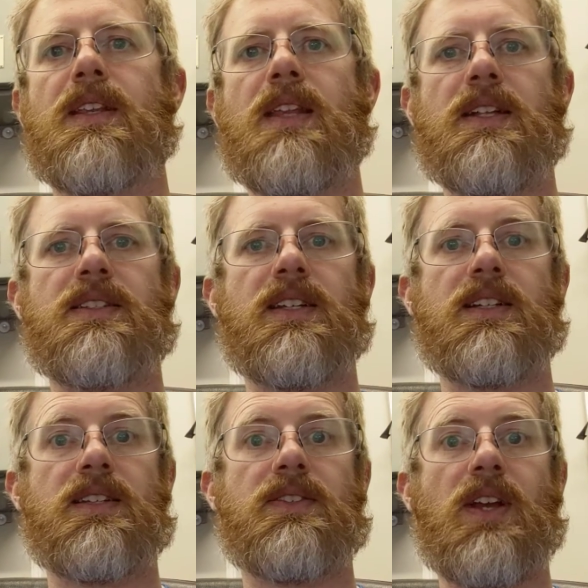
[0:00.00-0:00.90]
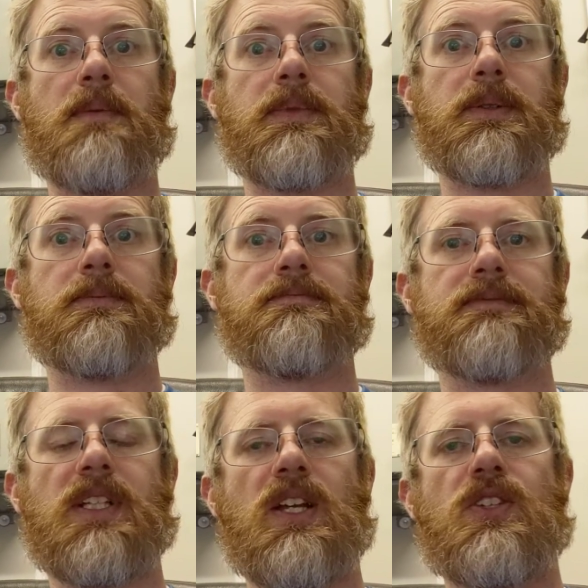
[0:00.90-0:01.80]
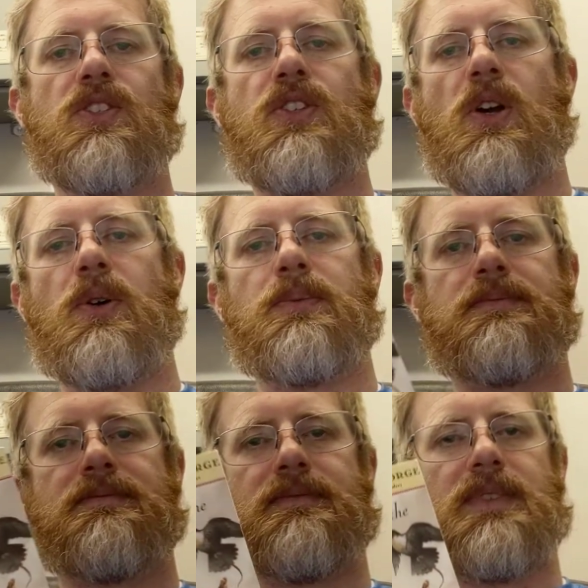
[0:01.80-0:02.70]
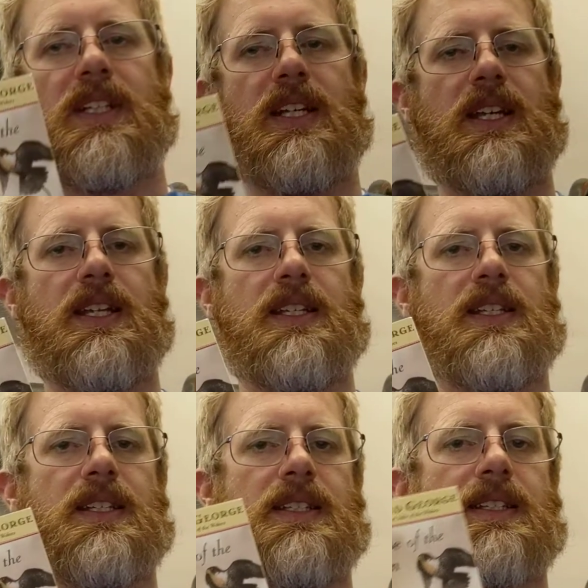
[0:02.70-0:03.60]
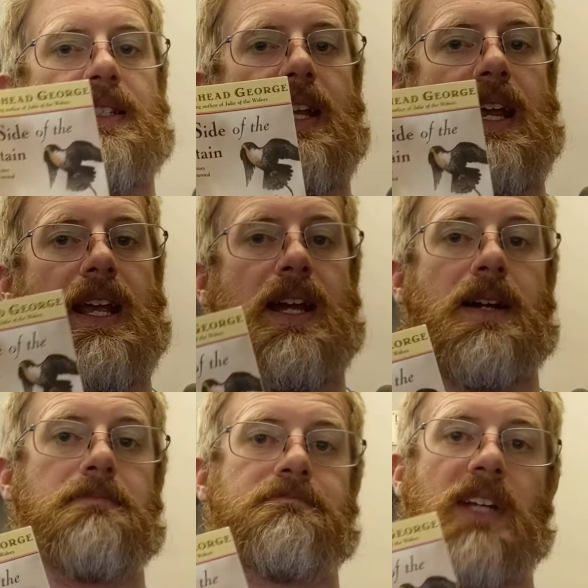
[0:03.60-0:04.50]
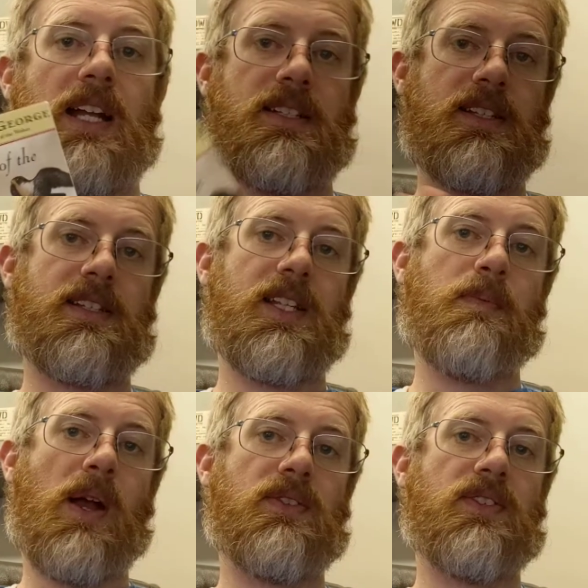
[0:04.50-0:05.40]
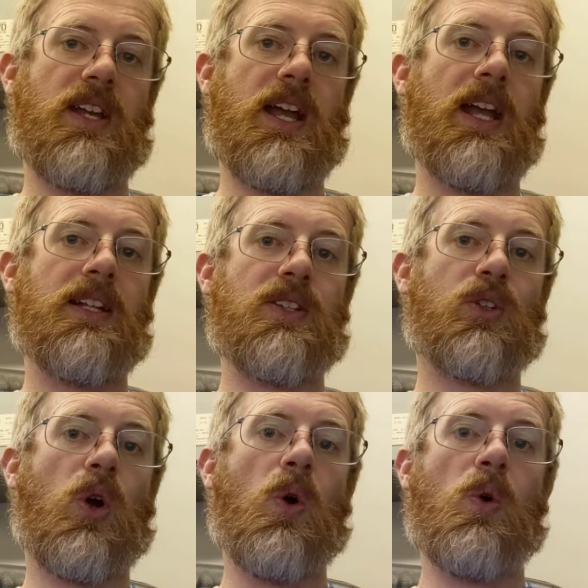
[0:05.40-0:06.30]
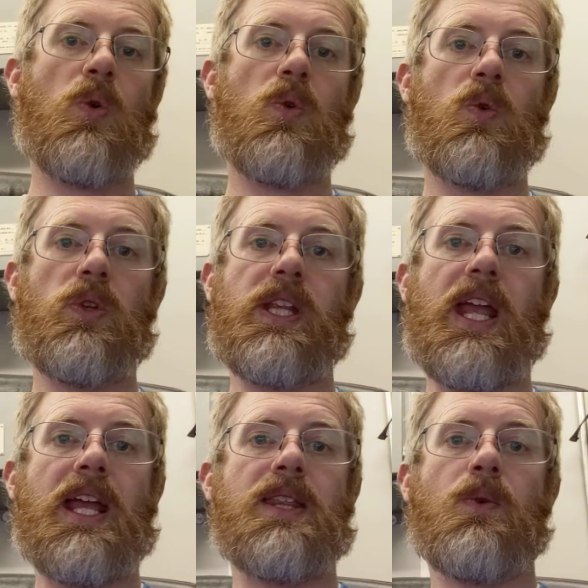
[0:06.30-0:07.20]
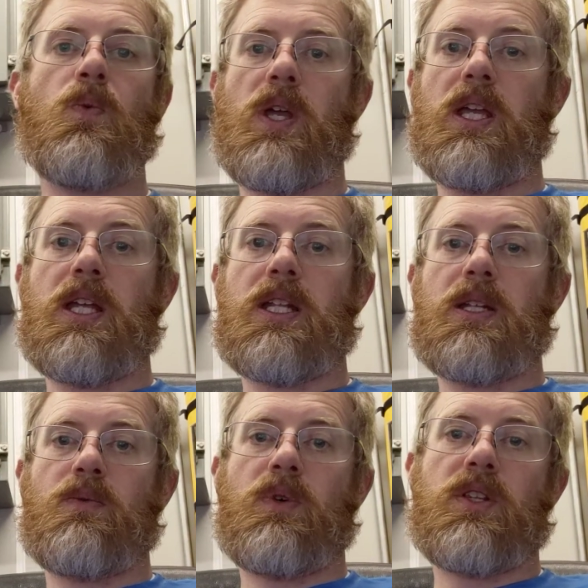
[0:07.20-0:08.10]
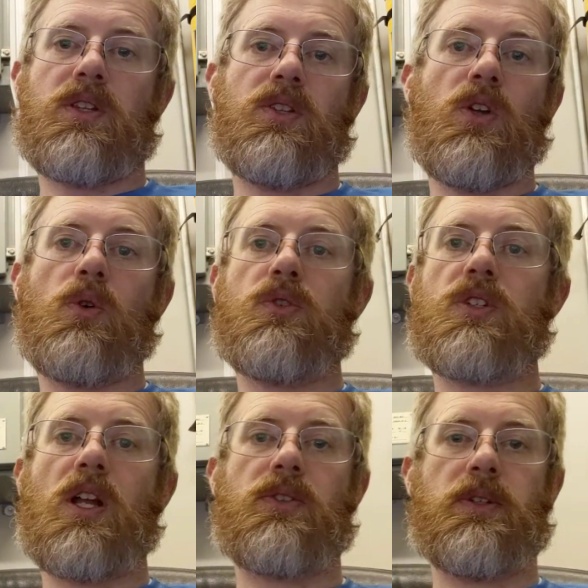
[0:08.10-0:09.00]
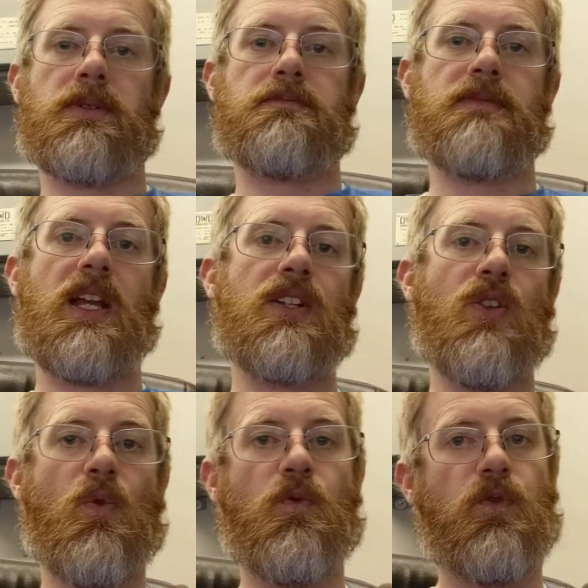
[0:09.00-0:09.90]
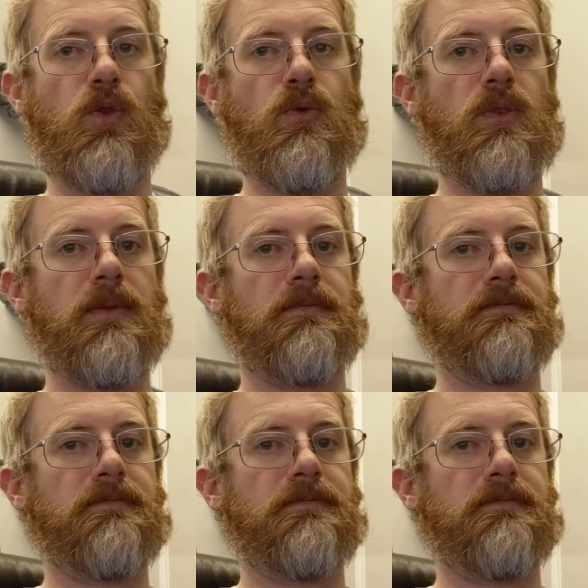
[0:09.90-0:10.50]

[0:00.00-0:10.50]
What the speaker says: That's the end of the chapter. So, Sam got to sleep outside in the cold and the wind with no shelter and no food